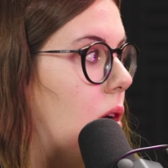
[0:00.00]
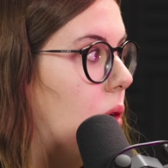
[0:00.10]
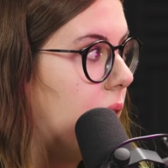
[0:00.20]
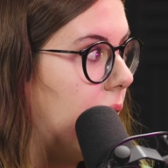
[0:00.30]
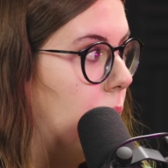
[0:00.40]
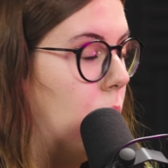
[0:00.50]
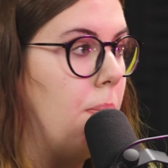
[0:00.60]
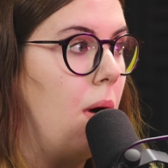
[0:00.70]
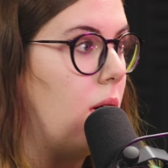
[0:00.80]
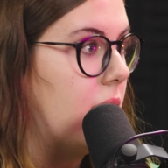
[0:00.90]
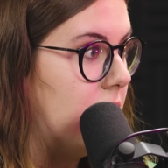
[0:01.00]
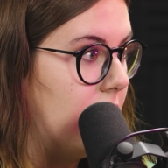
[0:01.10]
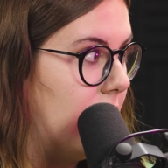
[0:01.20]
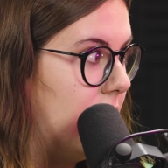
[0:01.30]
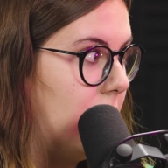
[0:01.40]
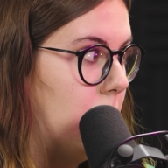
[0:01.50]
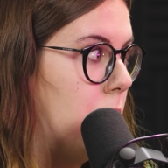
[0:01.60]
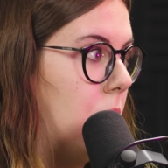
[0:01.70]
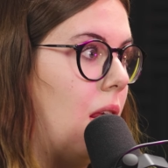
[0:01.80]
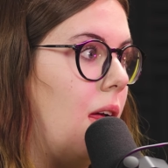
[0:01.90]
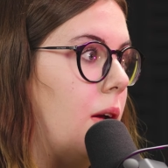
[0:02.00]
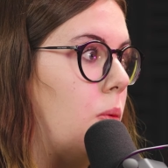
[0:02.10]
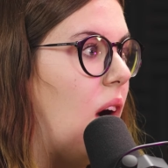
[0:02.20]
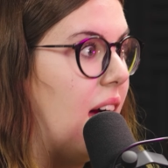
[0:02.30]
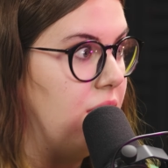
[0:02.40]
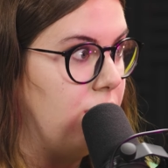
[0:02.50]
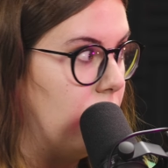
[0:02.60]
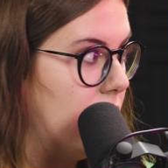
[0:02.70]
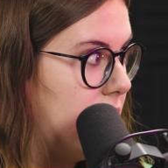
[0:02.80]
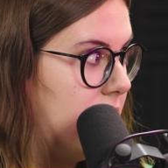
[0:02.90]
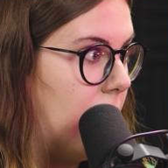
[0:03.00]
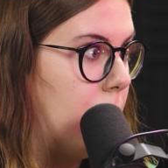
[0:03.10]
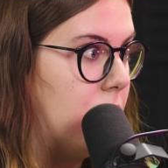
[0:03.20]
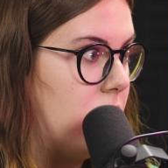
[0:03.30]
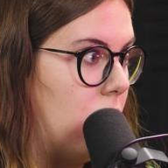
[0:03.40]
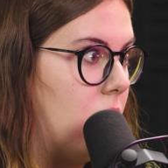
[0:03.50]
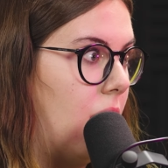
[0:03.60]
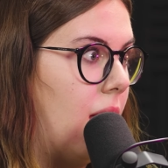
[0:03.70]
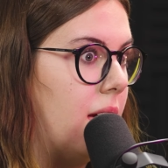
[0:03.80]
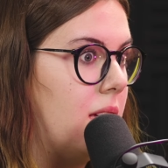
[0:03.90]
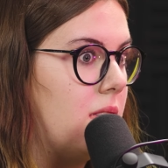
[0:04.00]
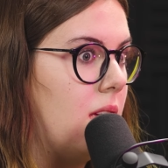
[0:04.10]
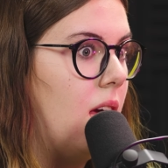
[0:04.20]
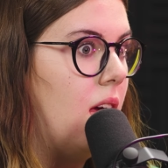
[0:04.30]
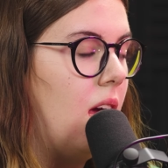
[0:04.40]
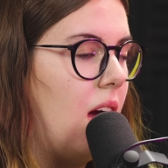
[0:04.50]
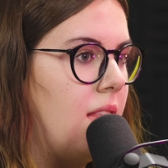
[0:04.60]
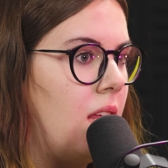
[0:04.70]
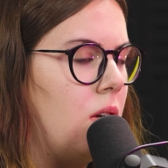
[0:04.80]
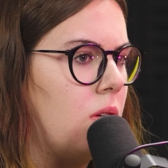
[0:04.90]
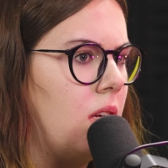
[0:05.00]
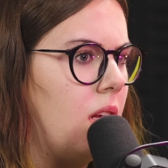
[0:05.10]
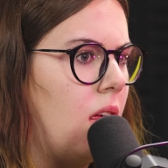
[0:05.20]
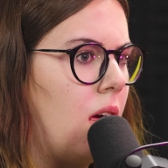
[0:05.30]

to look at, what marketing they seem to be like, what adverts that persona likes. And then looking at,